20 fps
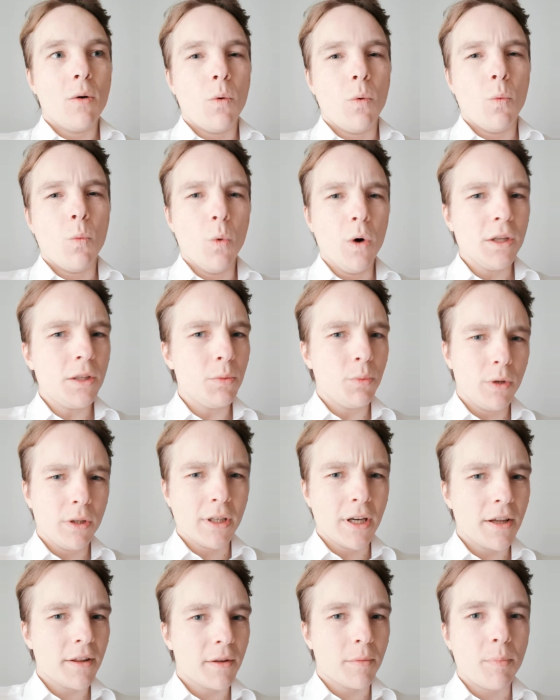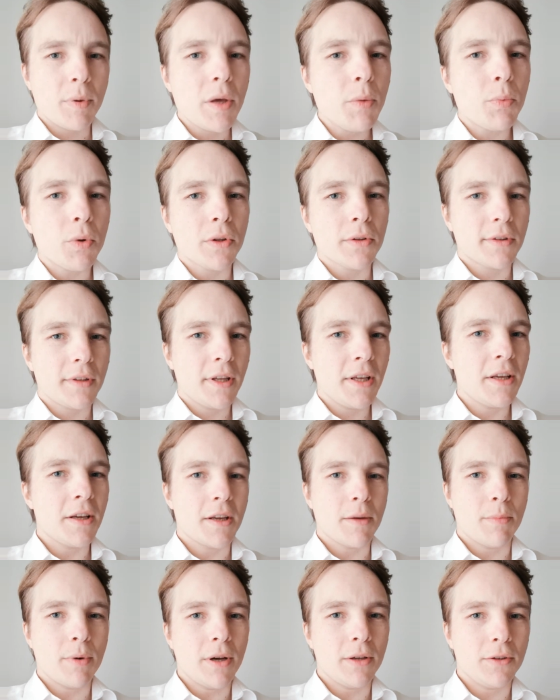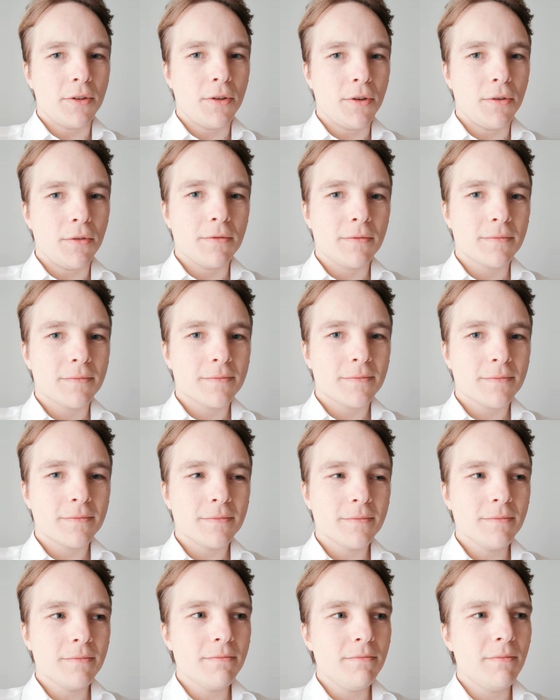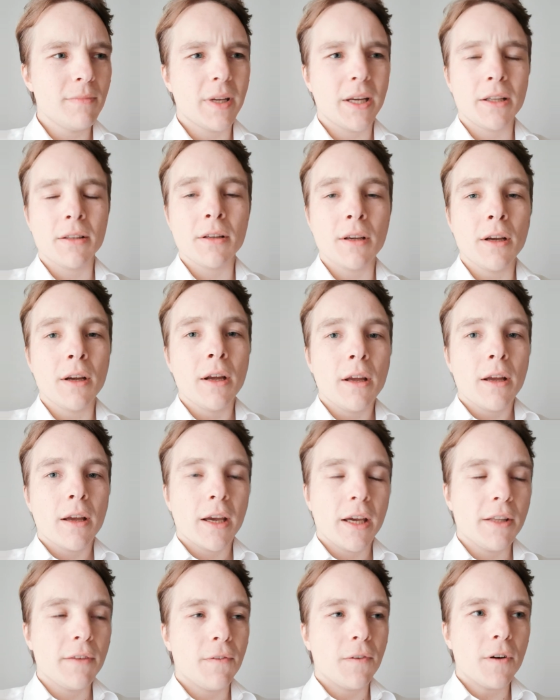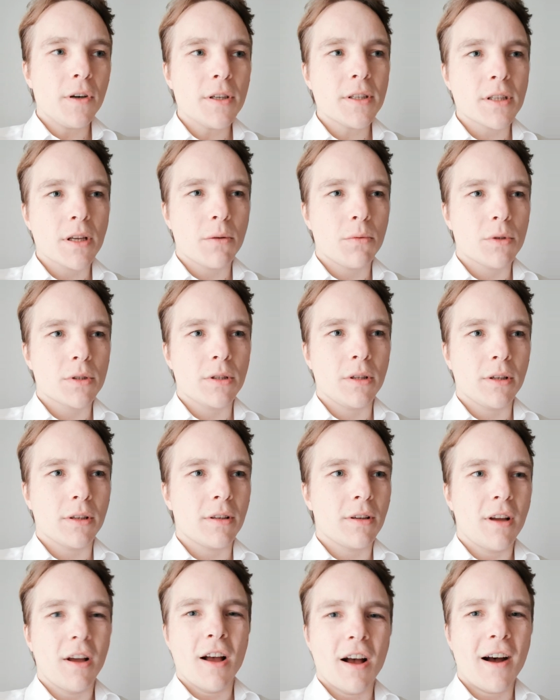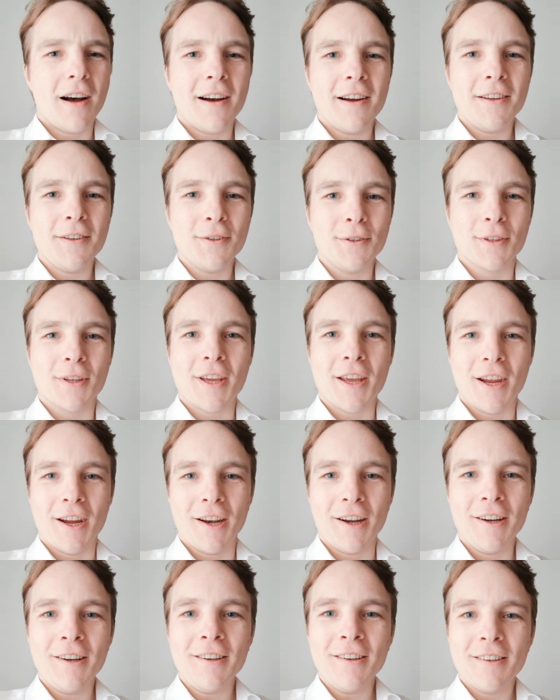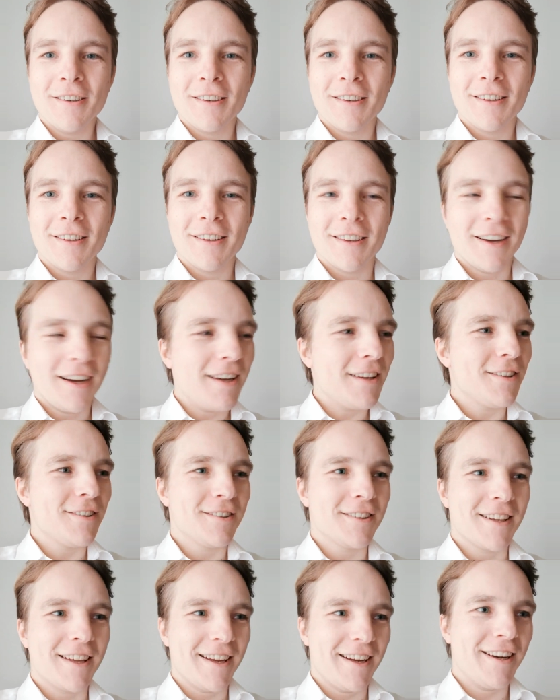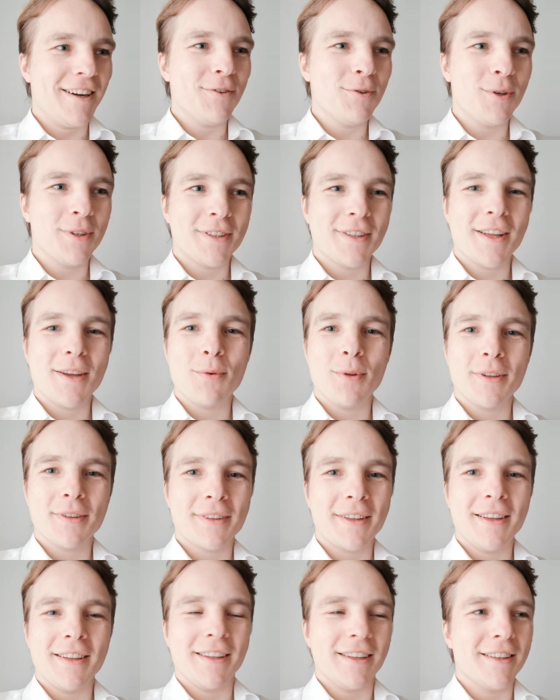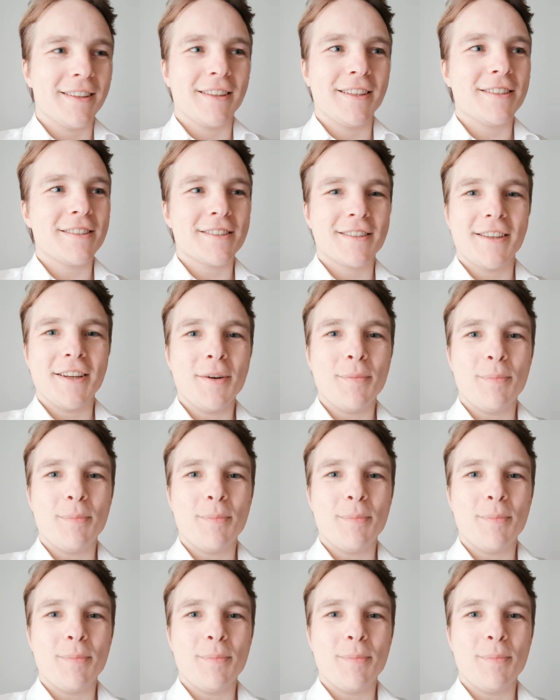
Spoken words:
what will other people think about you? And at first I was like, I don't care. I don't care what they will think. Like, it's their